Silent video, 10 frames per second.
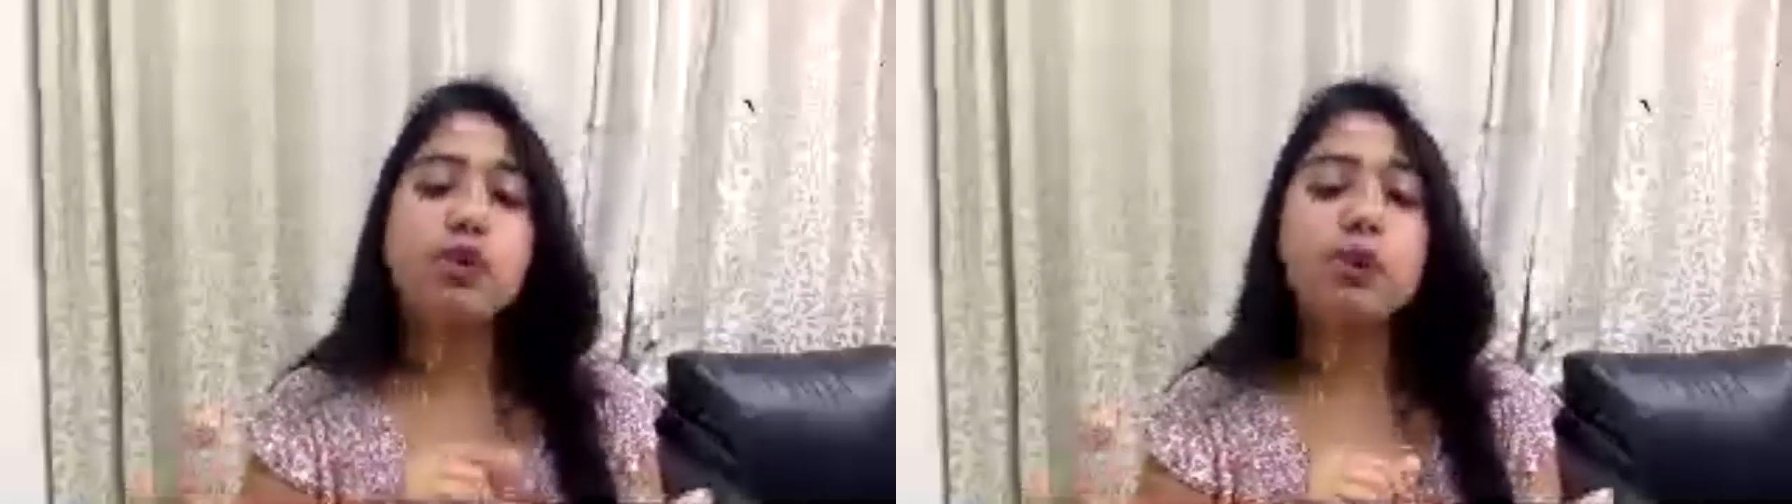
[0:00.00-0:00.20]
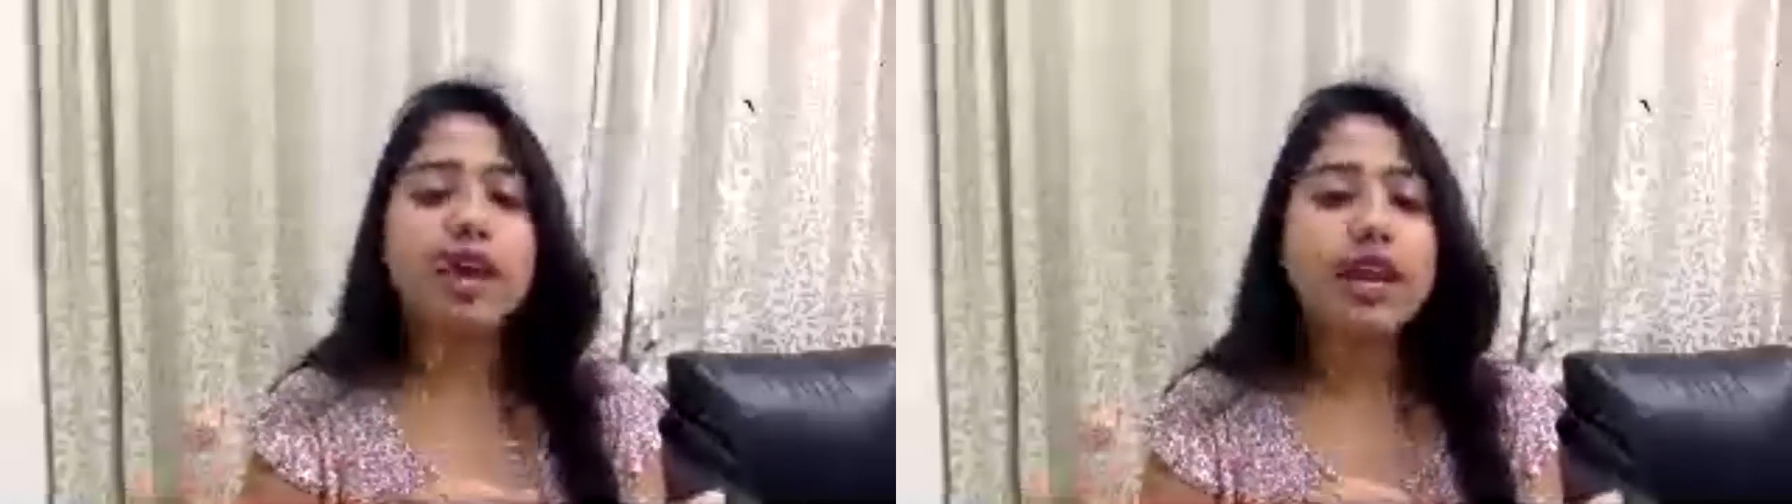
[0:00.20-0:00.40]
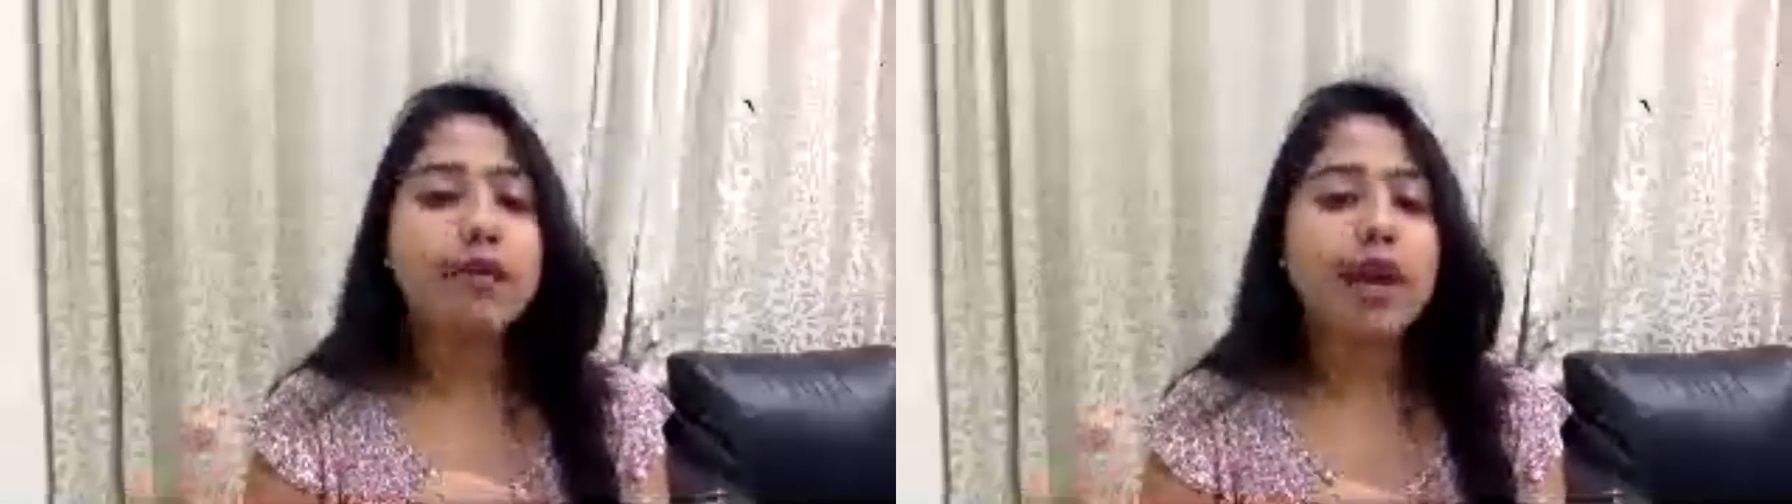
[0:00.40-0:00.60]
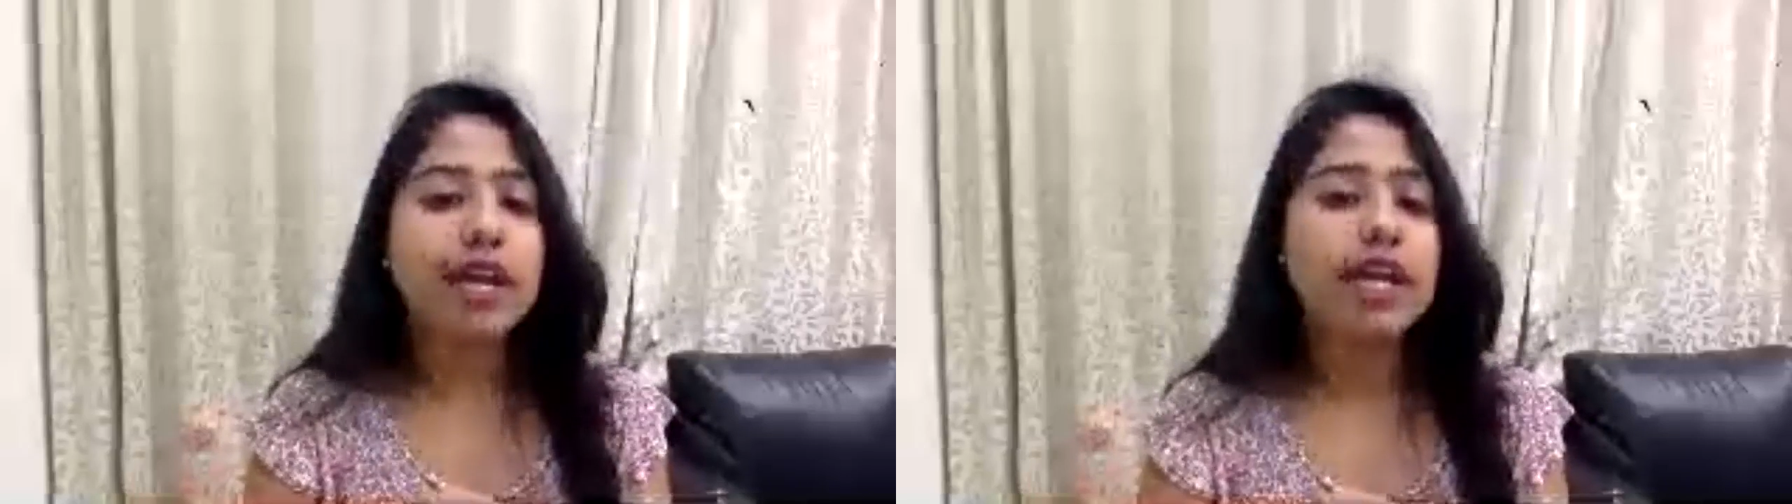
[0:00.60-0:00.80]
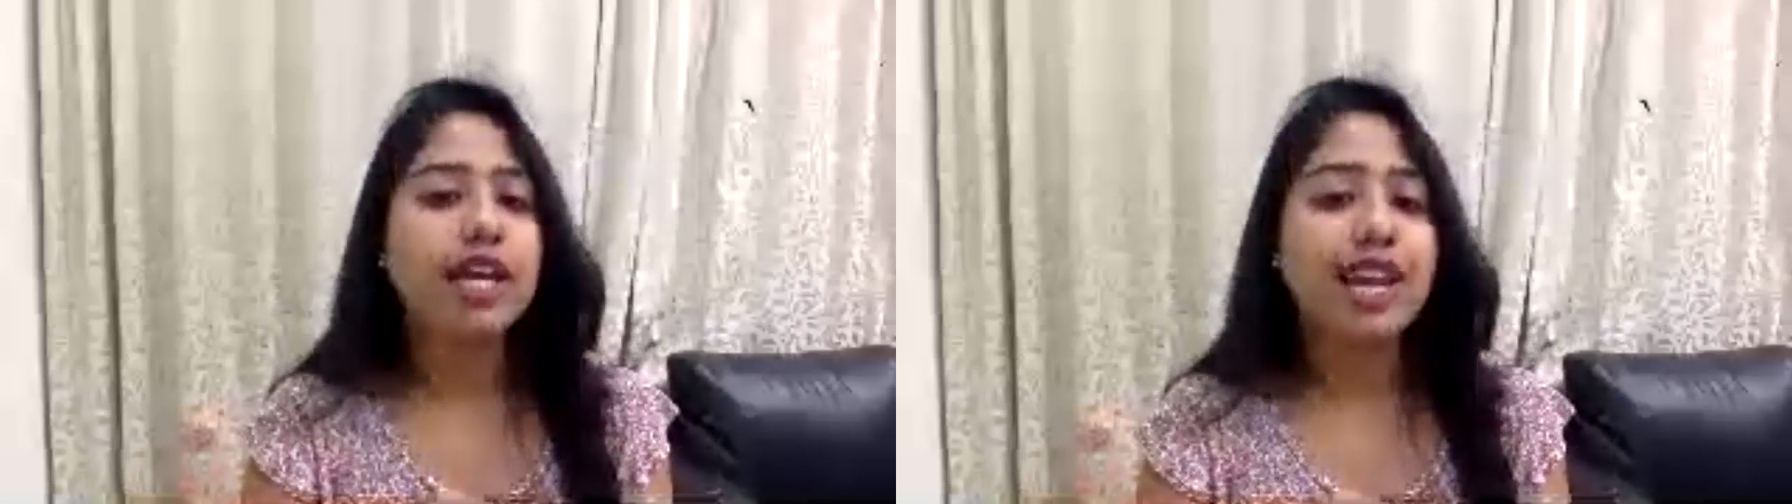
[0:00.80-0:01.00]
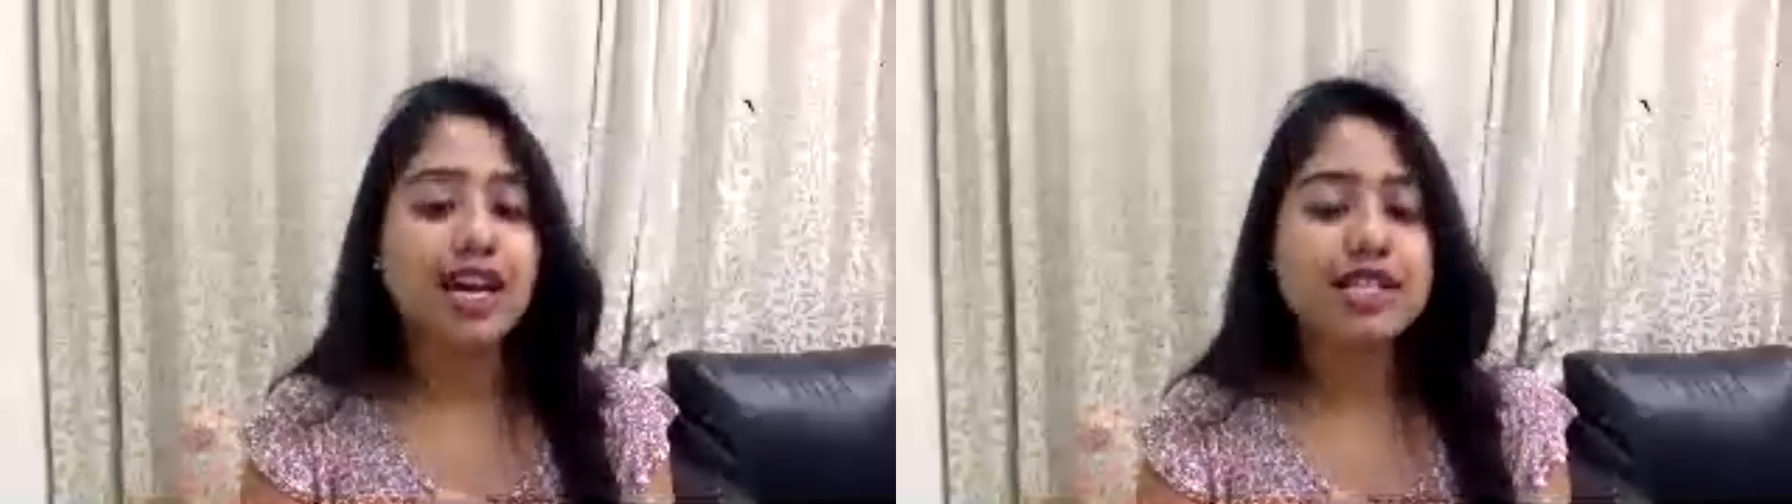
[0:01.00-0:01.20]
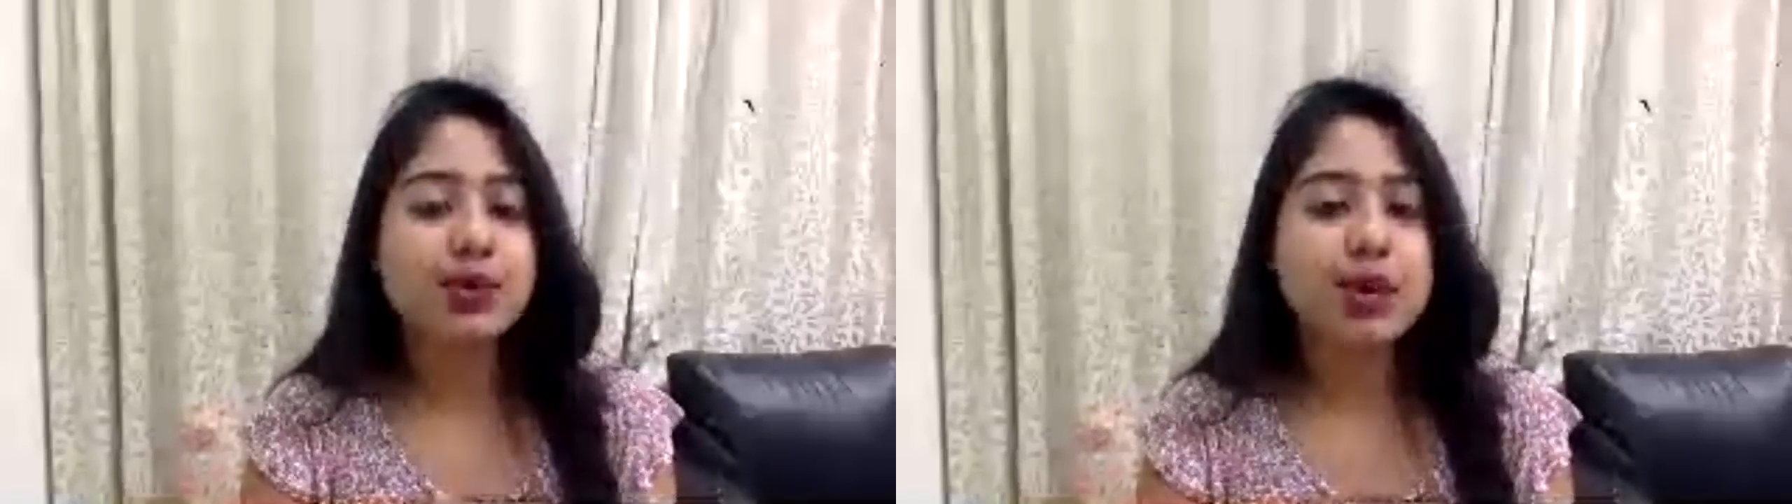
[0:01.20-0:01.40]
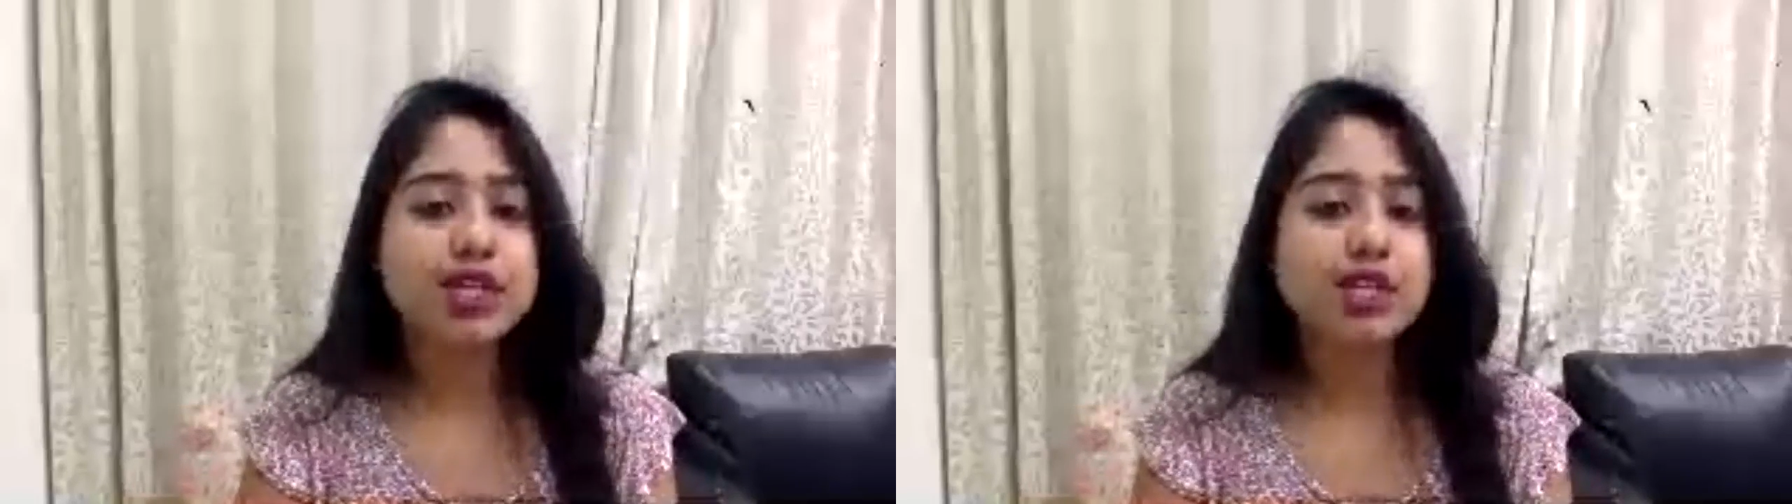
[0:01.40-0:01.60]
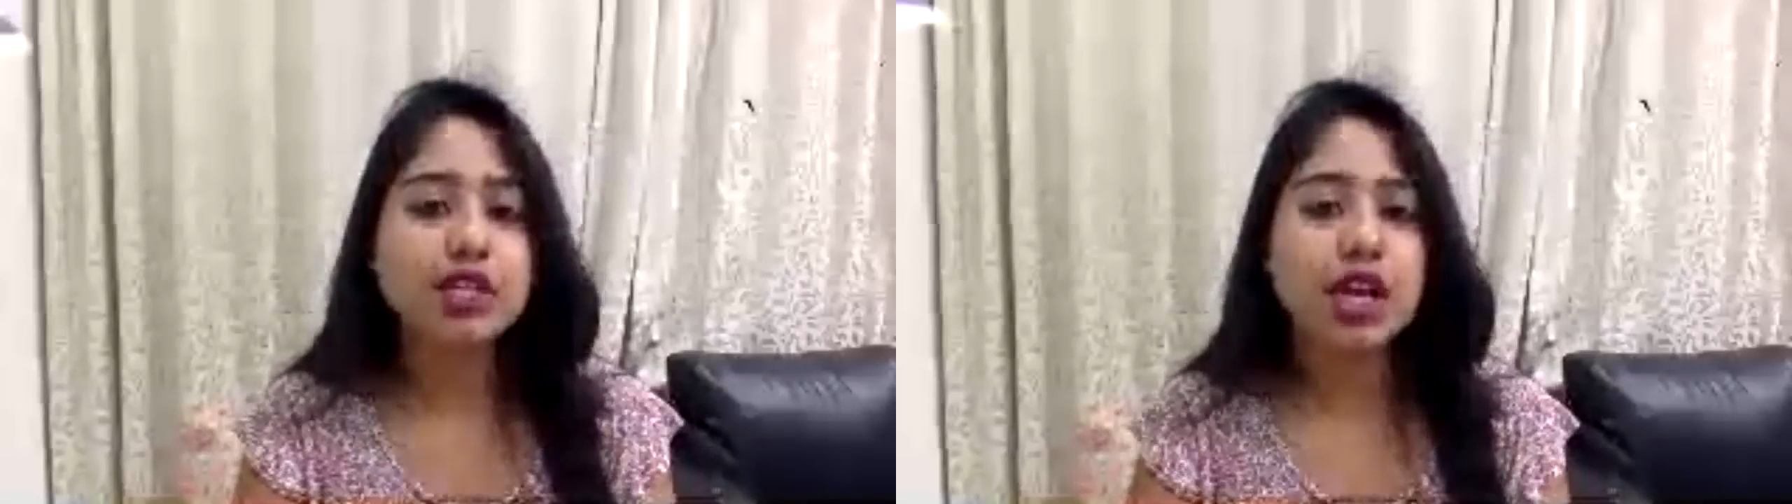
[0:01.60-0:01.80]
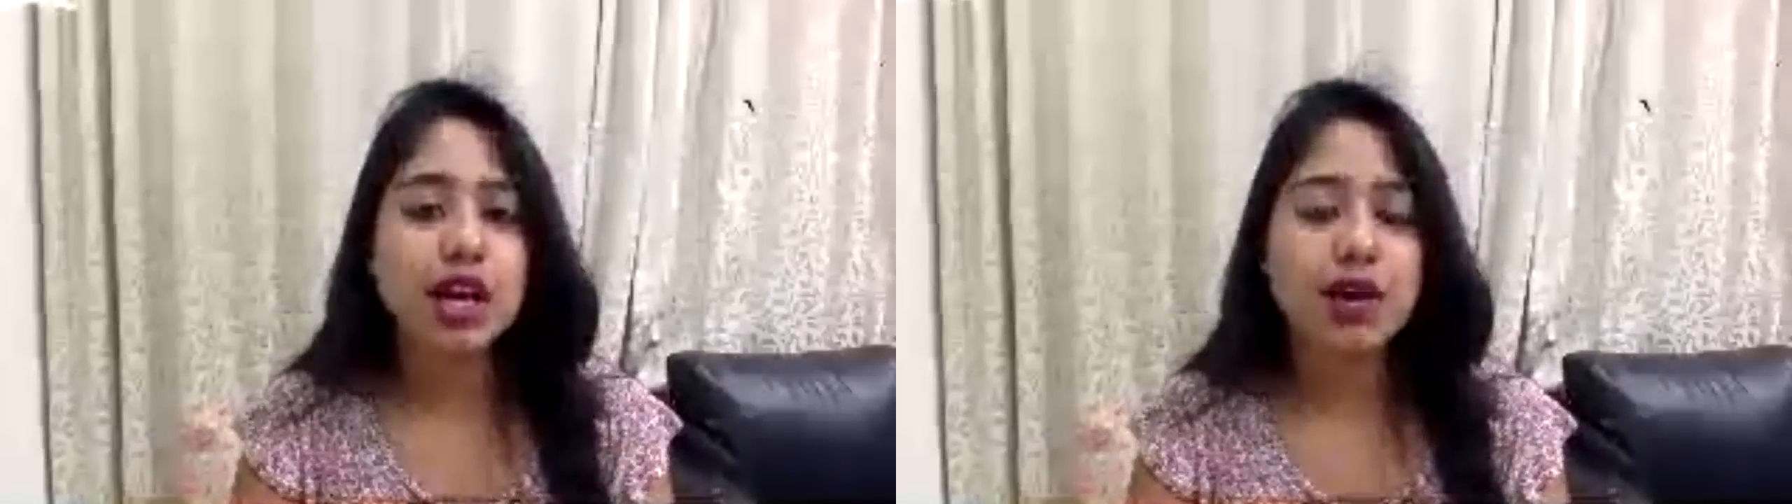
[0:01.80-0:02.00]
Which is a very, very nice
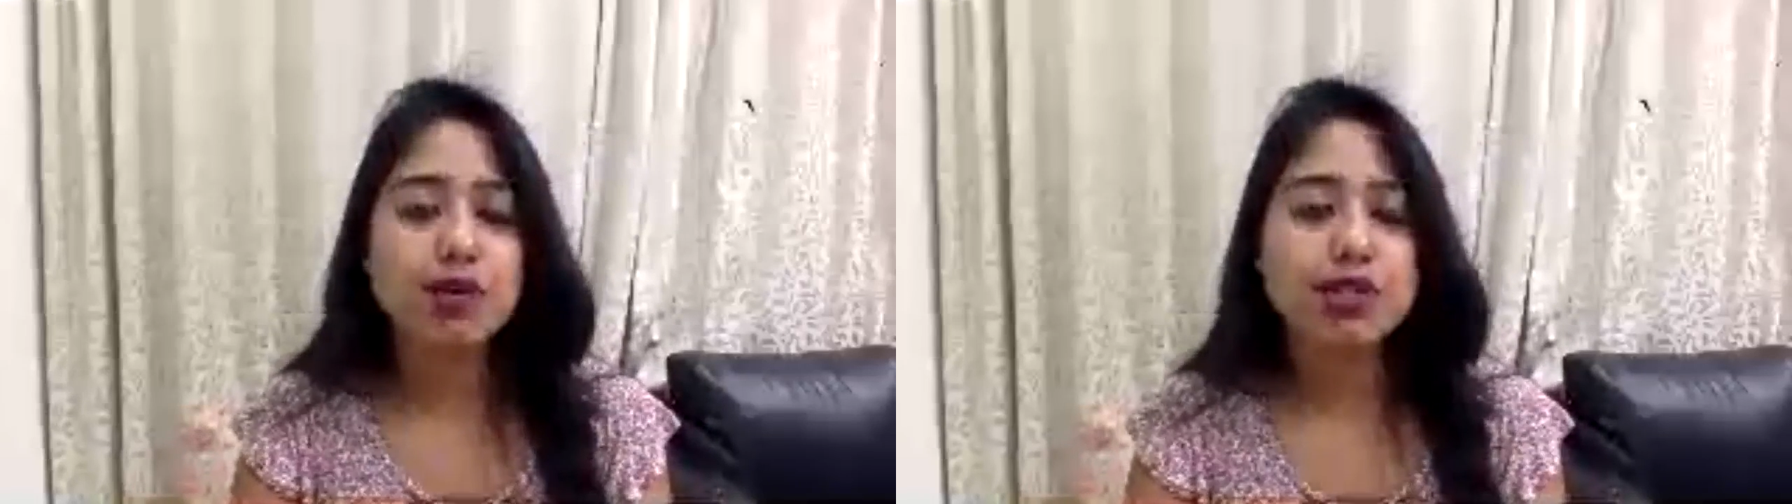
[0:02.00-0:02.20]
question,